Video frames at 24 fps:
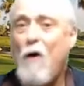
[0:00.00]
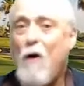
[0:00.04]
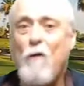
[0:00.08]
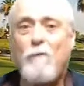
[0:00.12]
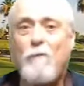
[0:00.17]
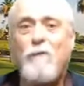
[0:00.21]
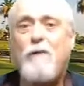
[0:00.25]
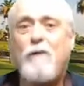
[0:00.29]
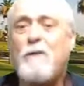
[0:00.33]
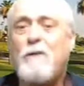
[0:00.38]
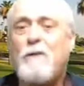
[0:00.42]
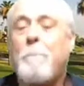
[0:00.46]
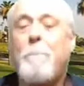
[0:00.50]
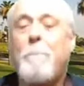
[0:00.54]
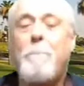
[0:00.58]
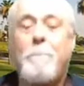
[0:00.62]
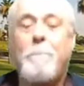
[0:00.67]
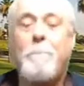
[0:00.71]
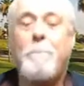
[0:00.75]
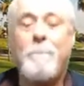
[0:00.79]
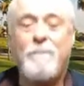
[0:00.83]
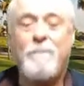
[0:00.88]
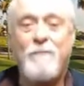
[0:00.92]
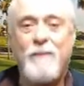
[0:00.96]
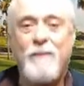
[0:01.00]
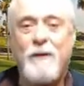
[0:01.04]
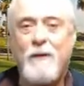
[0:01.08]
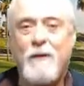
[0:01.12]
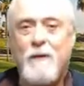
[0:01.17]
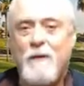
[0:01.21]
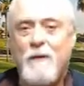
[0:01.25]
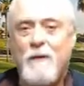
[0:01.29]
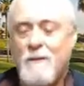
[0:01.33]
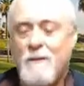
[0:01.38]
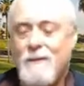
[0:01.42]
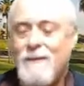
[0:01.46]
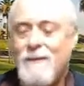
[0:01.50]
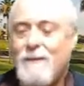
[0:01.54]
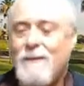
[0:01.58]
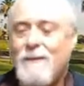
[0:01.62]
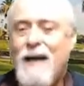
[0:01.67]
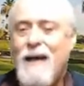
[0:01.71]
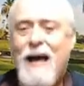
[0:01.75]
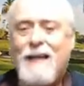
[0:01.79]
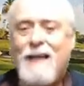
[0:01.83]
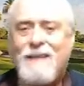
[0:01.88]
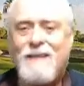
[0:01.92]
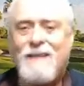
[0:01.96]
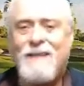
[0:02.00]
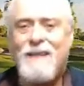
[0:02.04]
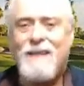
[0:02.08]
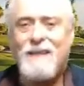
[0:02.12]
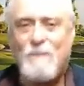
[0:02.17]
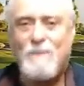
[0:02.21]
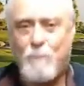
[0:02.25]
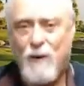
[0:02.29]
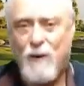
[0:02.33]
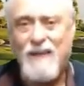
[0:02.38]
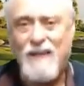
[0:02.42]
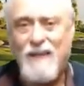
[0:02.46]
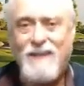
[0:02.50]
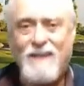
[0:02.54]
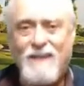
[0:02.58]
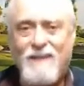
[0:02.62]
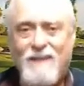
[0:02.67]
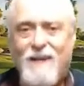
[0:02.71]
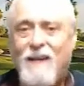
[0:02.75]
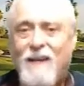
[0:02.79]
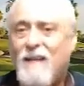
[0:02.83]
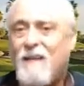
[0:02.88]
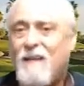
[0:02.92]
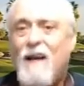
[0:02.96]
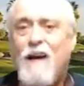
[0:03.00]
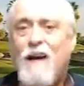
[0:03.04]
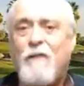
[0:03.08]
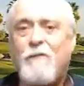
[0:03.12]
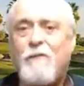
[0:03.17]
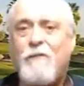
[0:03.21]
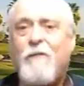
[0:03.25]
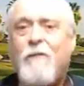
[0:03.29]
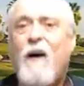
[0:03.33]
over. You got to bring on a